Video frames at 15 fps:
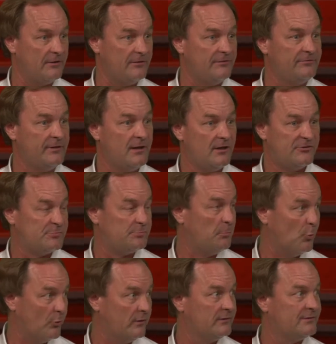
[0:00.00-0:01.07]
of
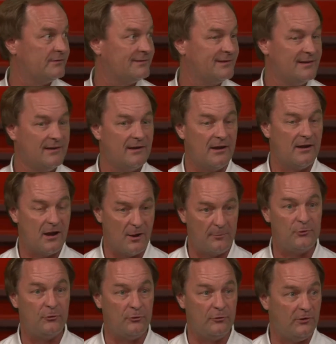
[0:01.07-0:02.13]
sports, an
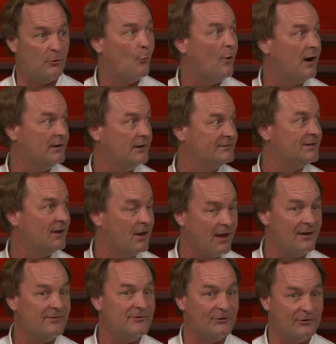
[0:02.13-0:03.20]
opportunity to watch
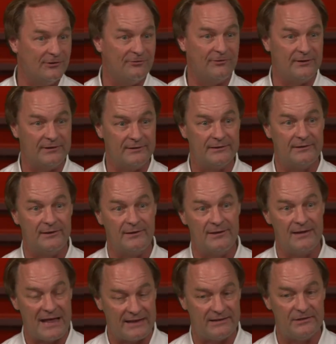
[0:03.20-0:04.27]
lots of different
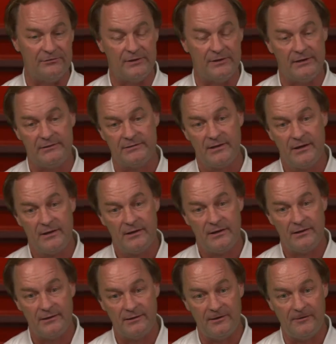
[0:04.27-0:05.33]
activities.
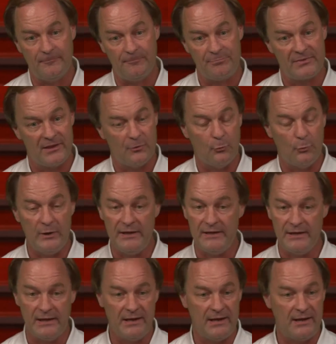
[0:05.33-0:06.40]
We
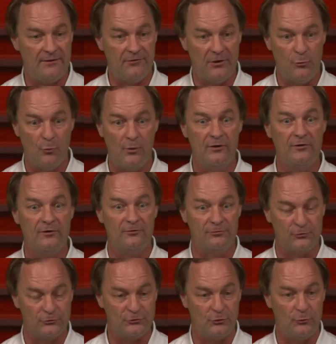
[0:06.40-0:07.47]
did have a
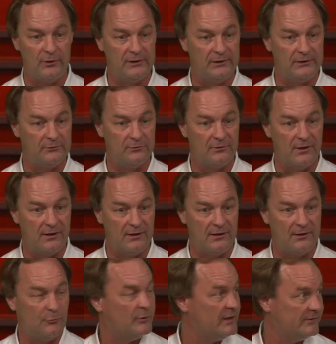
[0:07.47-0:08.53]
wonderful showing
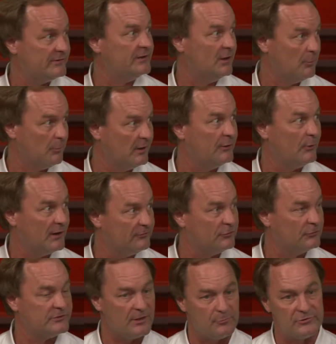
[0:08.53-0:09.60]
with NCAA Rifle
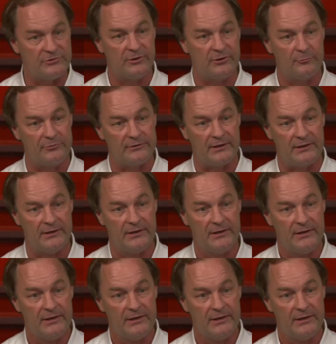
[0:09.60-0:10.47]
Championships, and